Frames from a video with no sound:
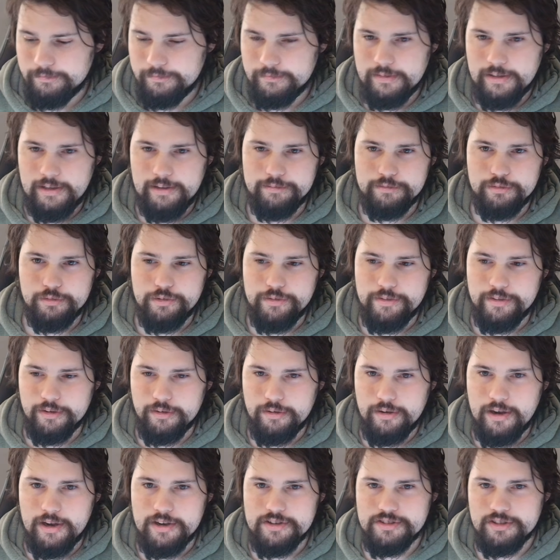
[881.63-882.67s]
after everything
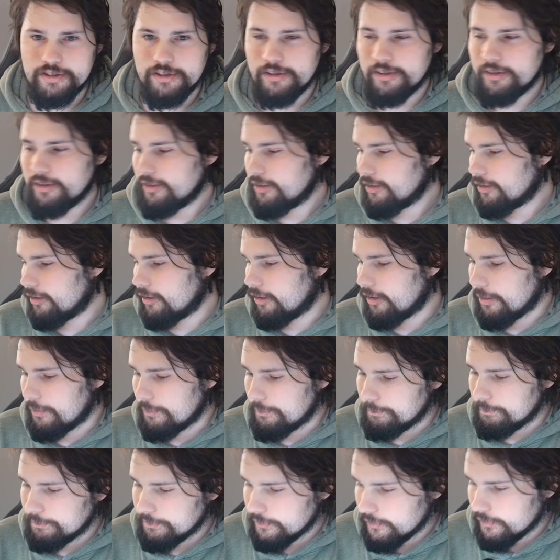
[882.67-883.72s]
crashed.
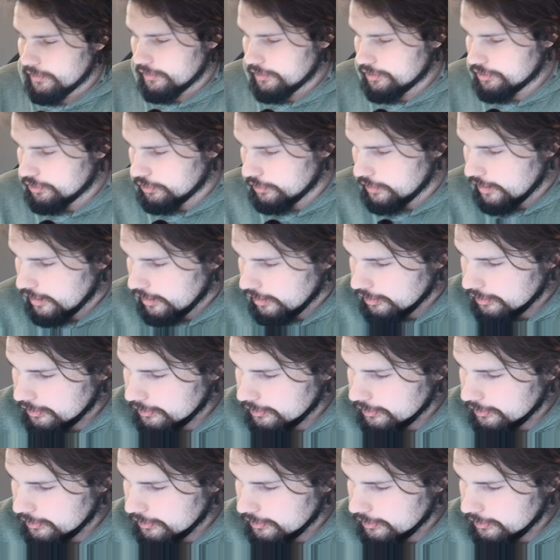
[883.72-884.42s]
So yeah,